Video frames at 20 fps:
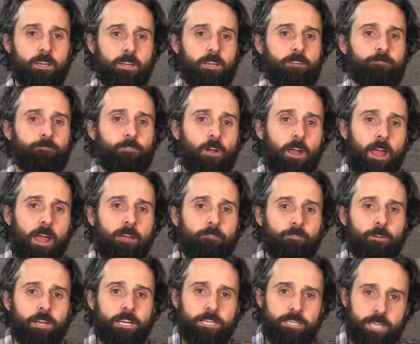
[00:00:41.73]
And for
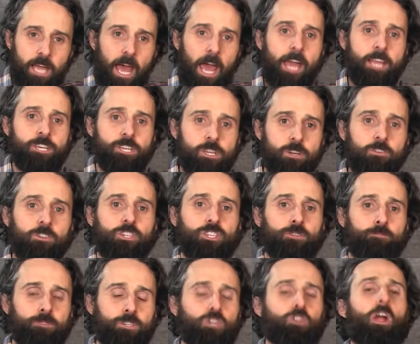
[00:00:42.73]
every 10 new
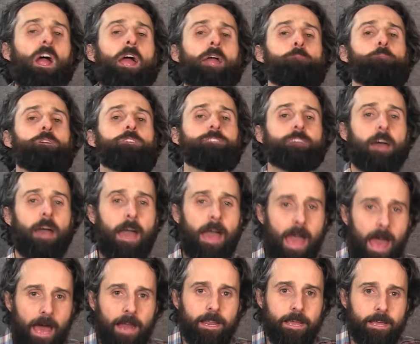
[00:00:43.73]
subscribers
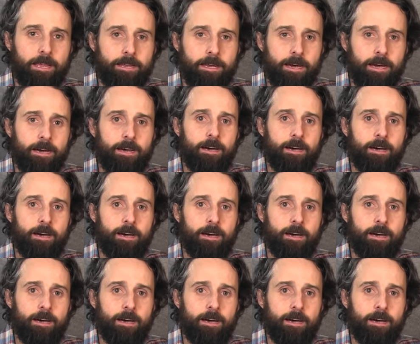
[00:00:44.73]
added,